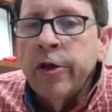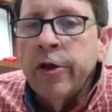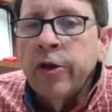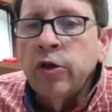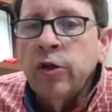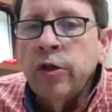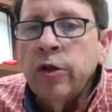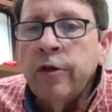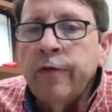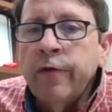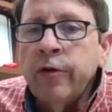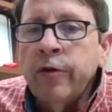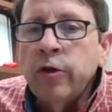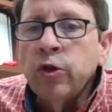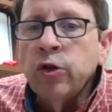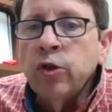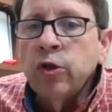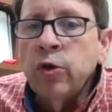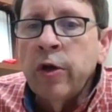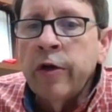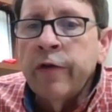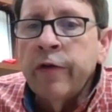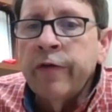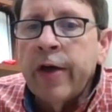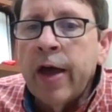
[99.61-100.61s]
to individuals
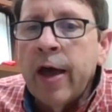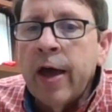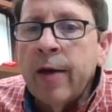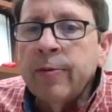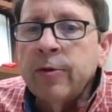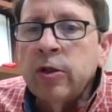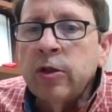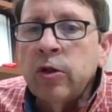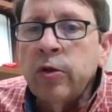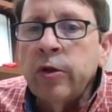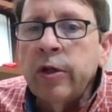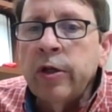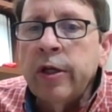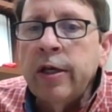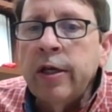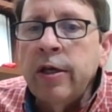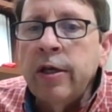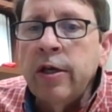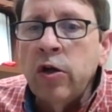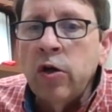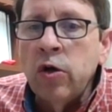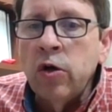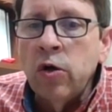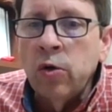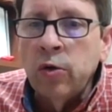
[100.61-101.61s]
who have absolutely
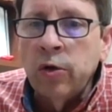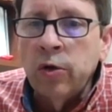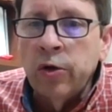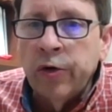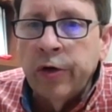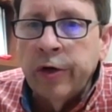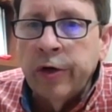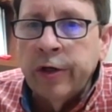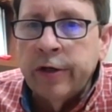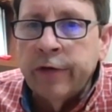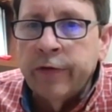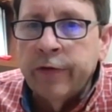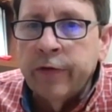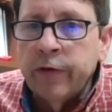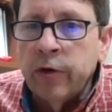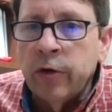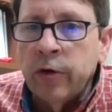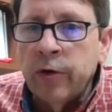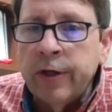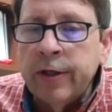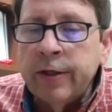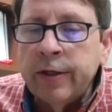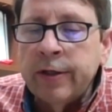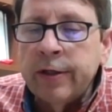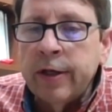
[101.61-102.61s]
no learning
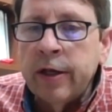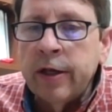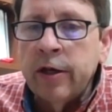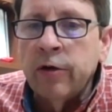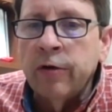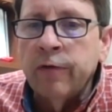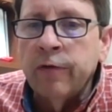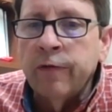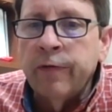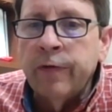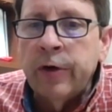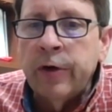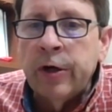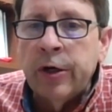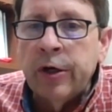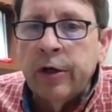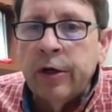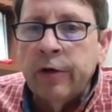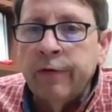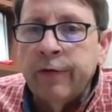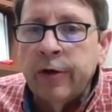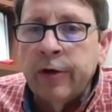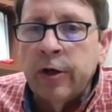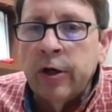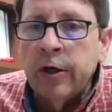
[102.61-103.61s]
difficulties and are
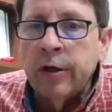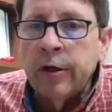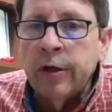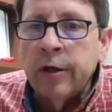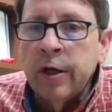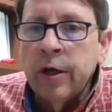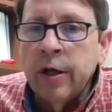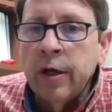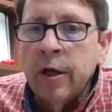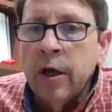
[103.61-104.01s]
very, very